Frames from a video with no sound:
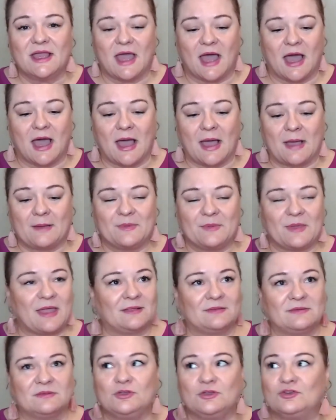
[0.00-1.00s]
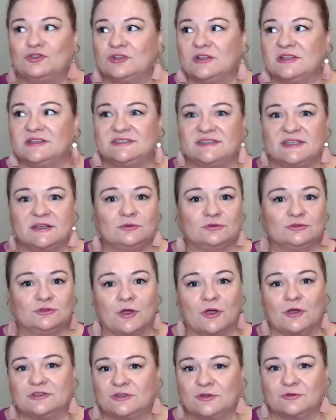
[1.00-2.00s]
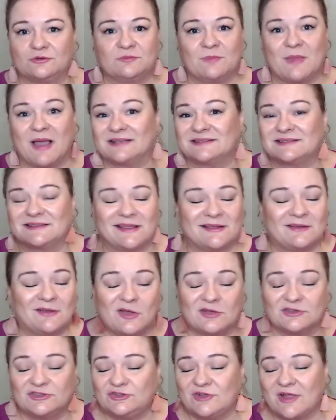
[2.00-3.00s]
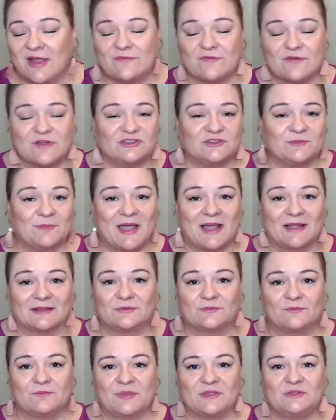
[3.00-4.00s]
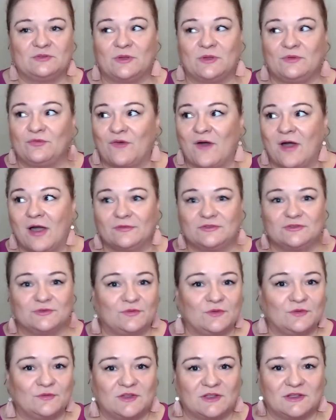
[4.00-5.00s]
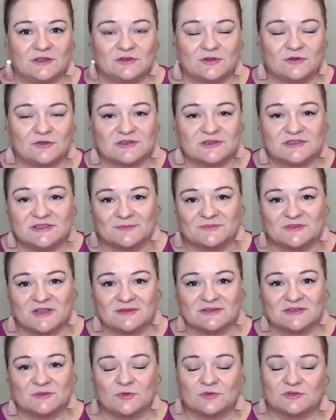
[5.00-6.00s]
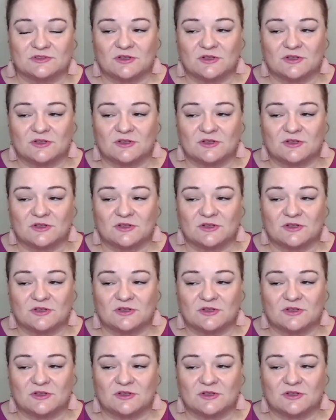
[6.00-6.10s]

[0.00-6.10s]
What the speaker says: and usually single dose good mask, that costs you average about between $5 to $15, sometimes more.